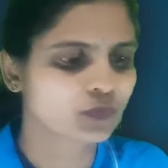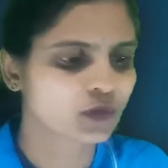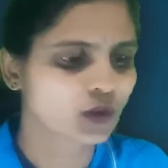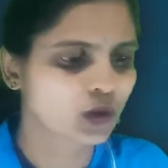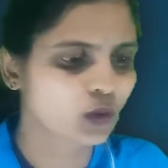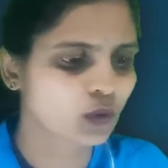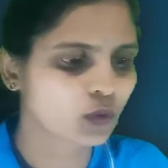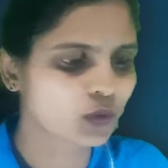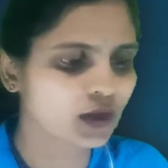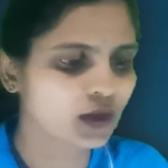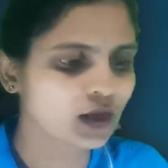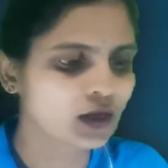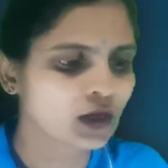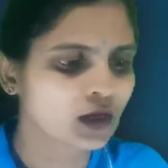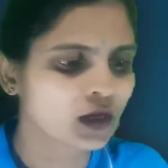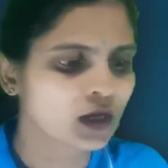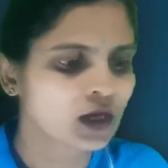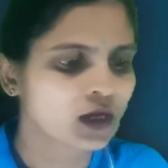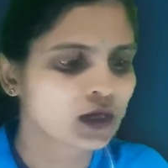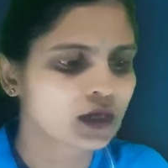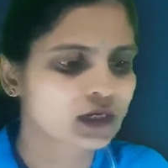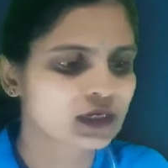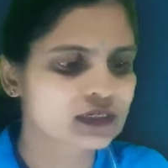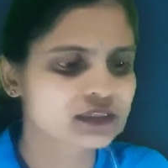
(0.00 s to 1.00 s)
Okay,
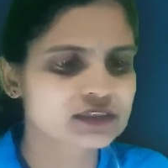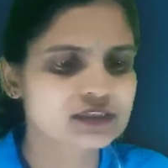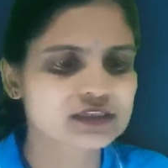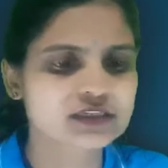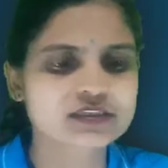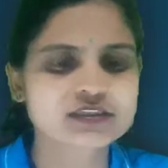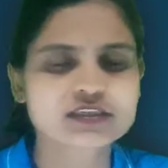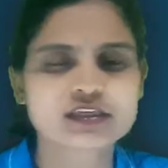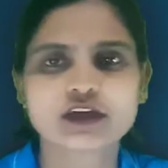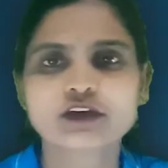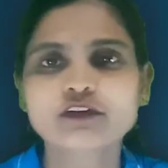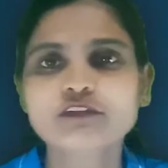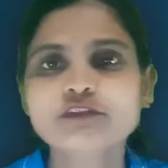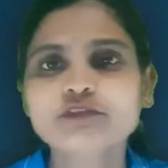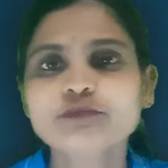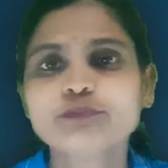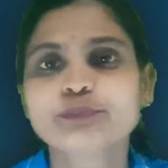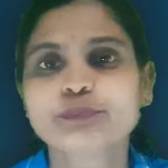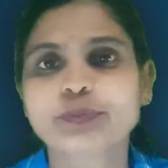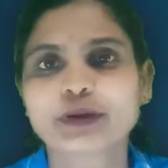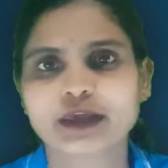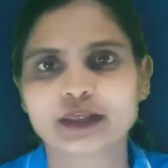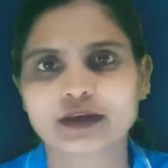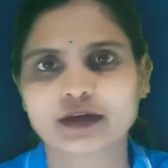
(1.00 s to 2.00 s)

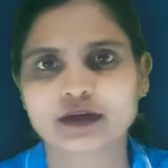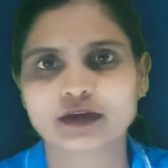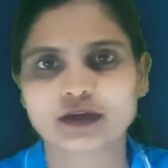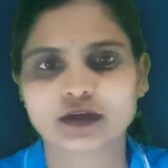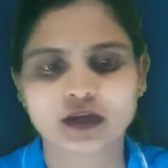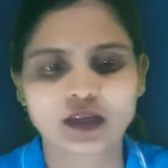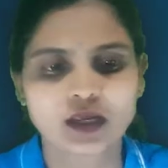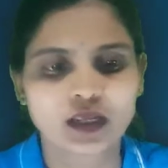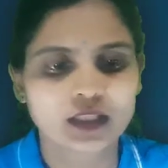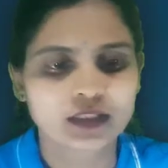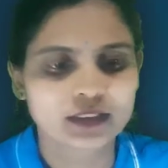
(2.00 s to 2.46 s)
recessive parent.